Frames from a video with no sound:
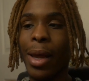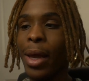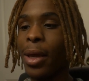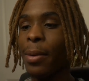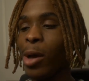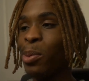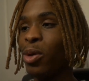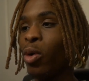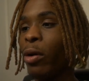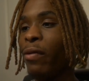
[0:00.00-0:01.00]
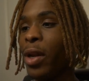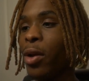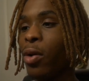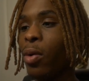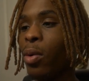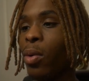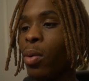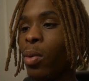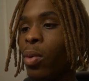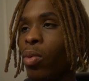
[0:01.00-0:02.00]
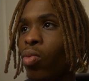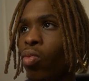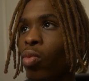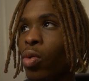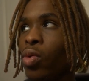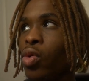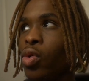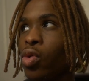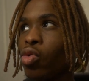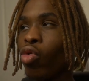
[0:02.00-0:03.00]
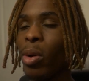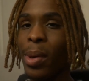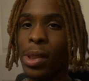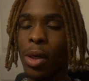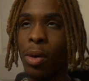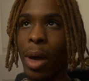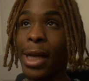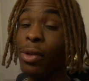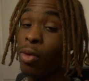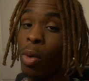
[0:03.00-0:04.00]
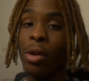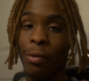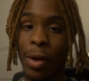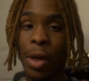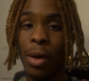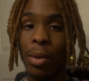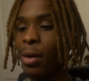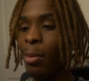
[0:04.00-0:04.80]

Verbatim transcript: Like, I supposed to record a video three weeks ago. I actually recorded the video.